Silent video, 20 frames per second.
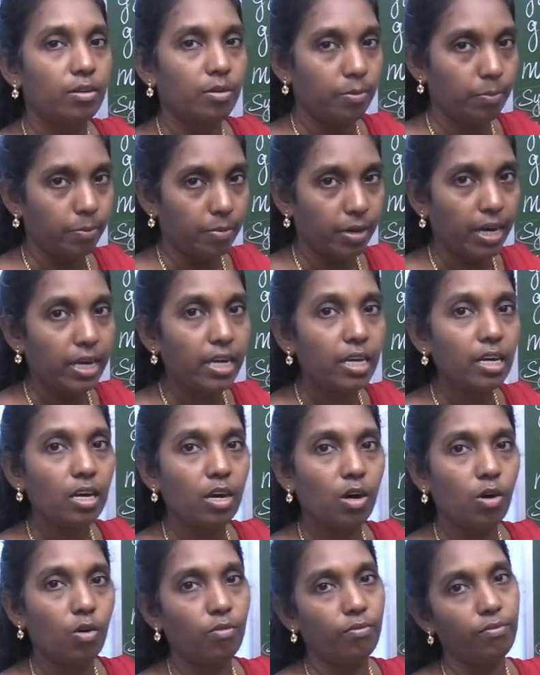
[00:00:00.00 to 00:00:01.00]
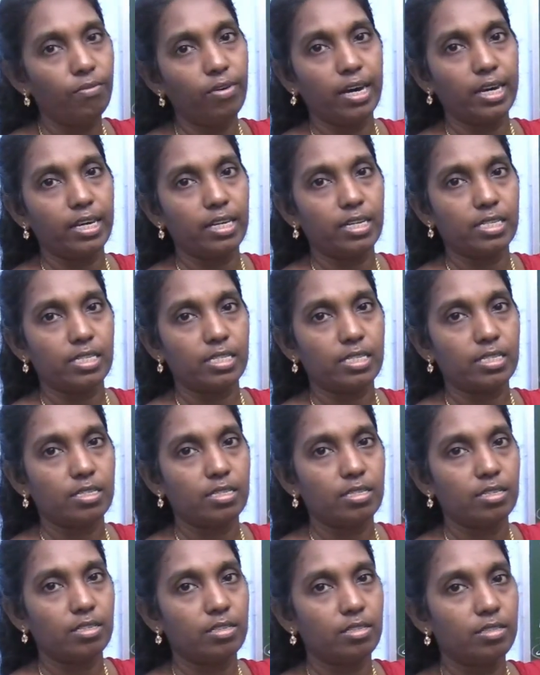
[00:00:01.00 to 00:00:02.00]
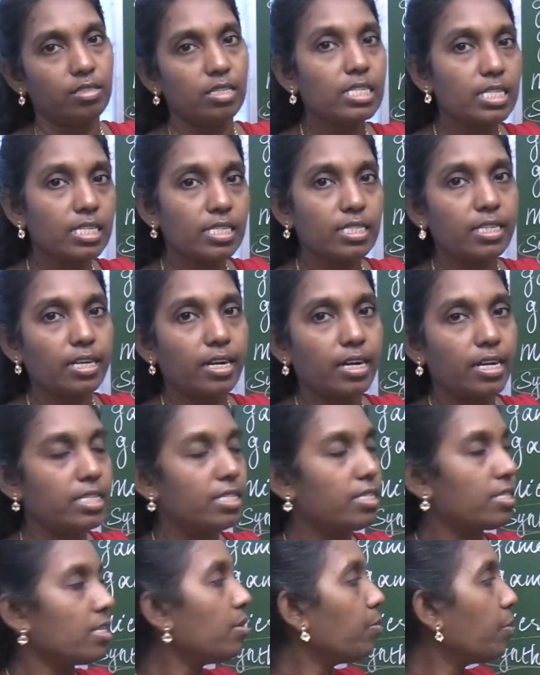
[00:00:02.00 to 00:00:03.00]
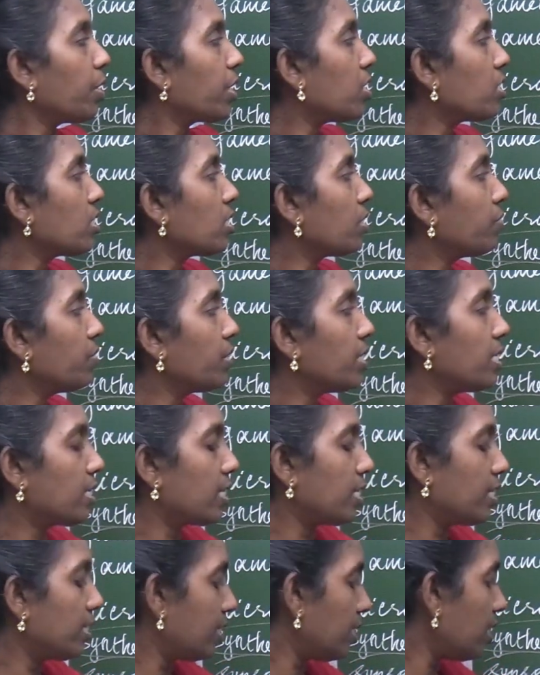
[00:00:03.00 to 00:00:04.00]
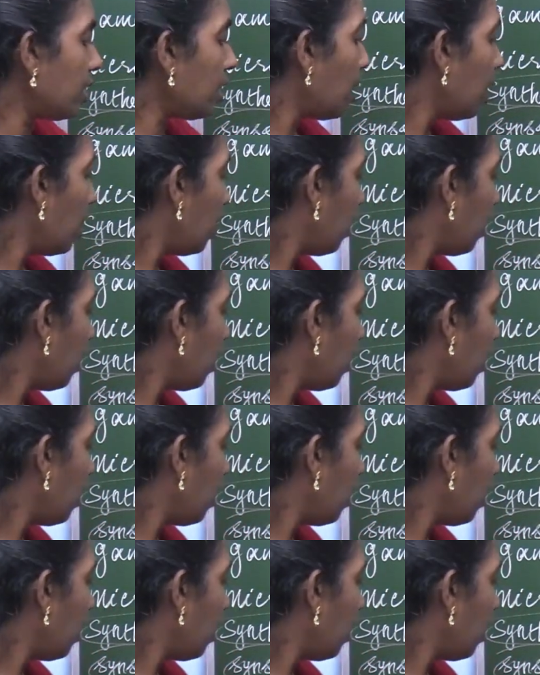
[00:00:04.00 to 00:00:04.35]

by virus. This is the reason, because of this reason